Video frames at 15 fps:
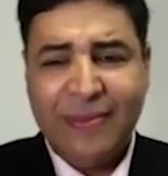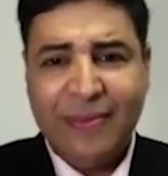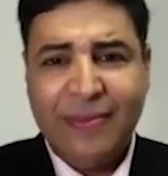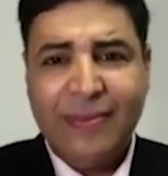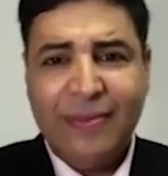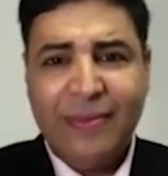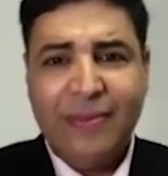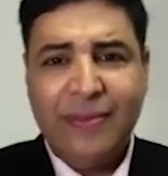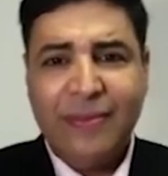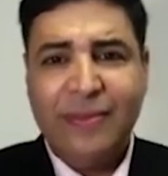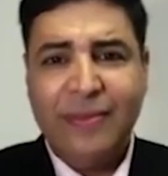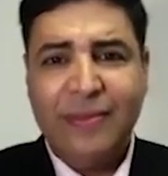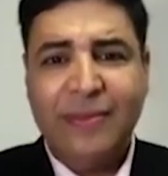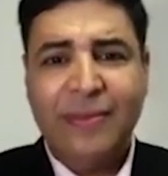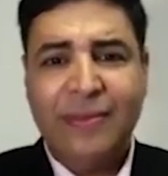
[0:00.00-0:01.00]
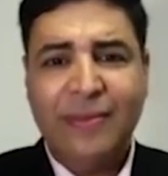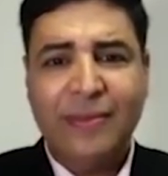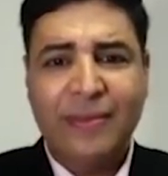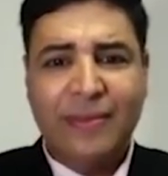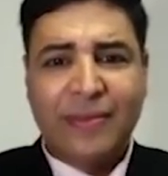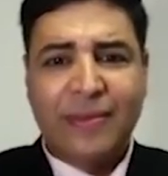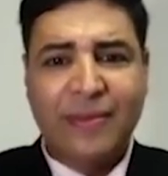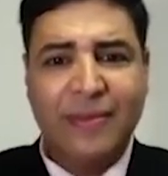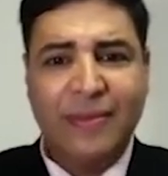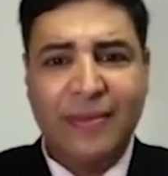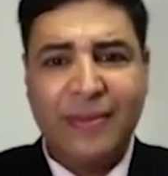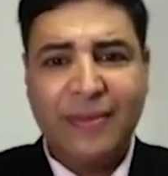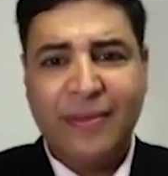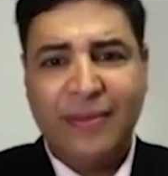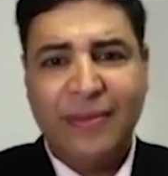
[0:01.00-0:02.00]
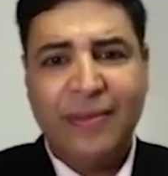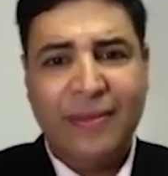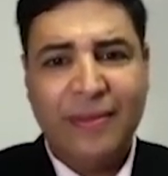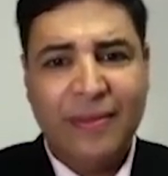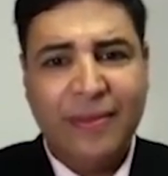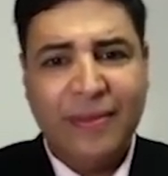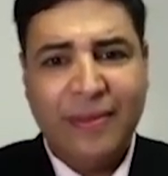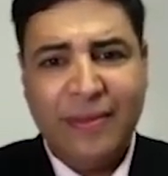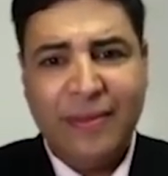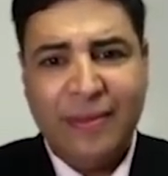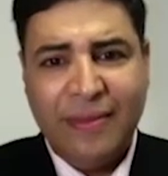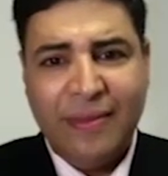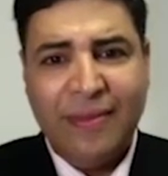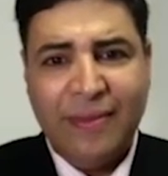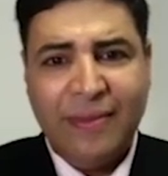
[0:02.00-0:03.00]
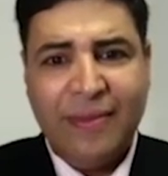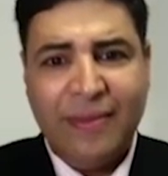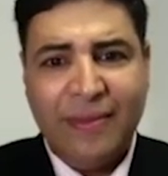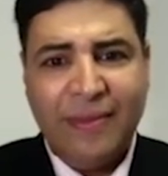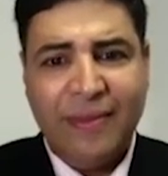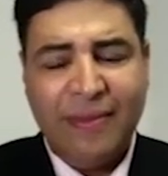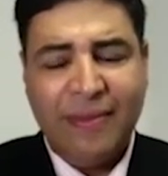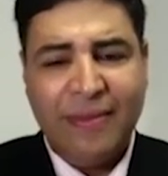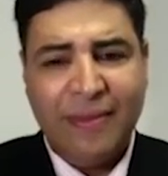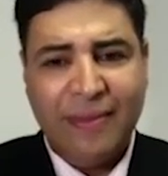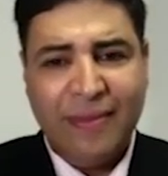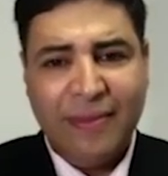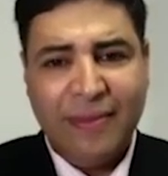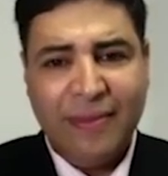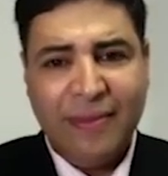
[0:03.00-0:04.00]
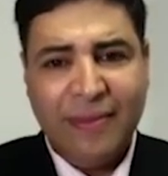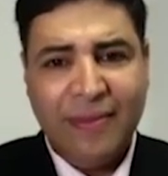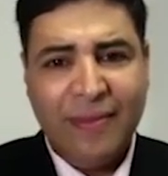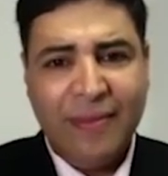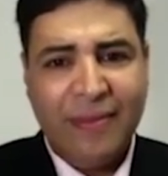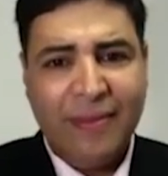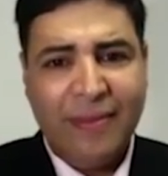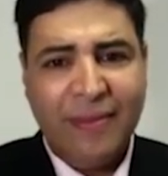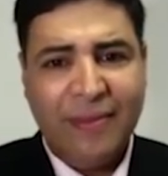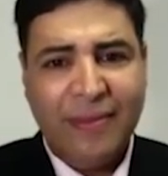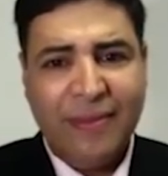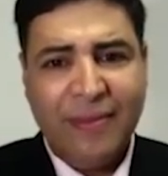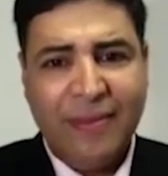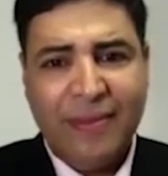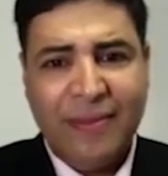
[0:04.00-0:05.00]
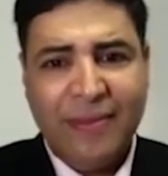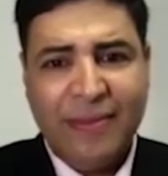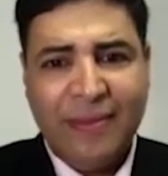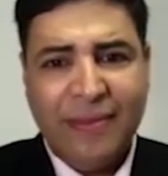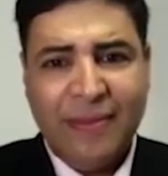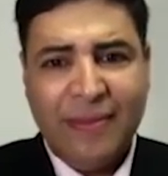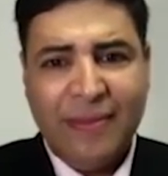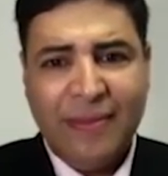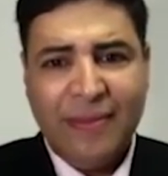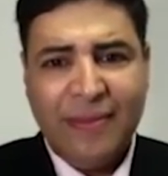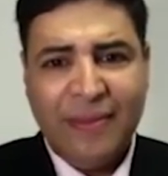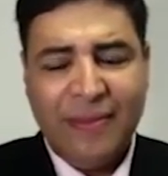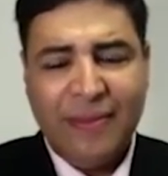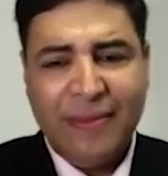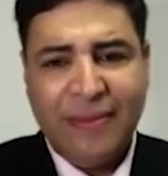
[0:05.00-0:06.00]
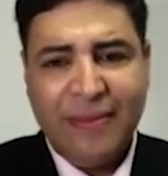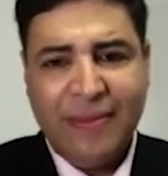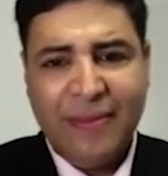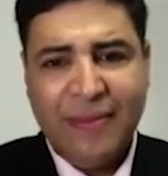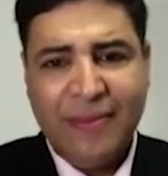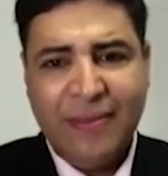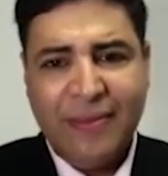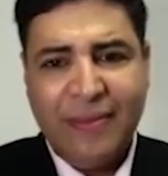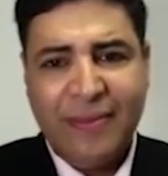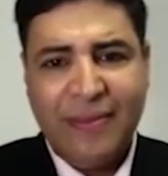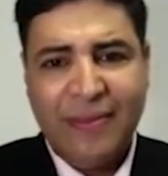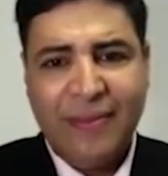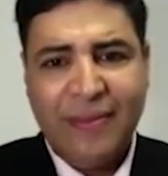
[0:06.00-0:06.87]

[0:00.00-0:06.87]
This person isn't speaking.